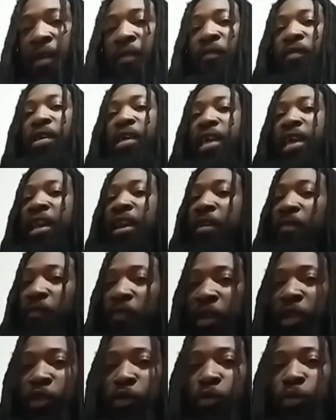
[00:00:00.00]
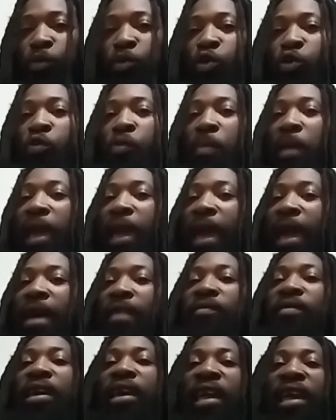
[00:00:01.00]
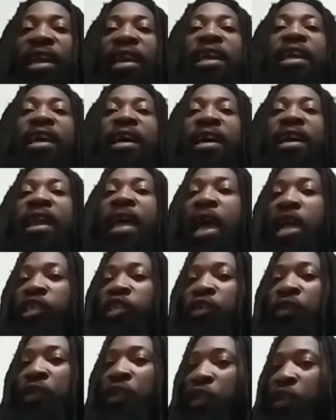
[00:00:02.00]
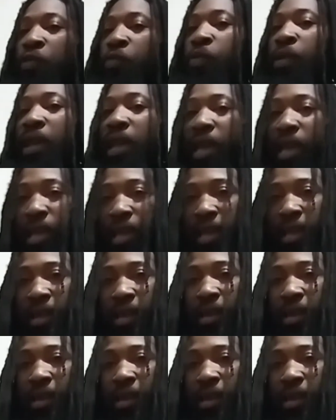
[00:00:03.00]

for individuals who may have any unanswered Q&A.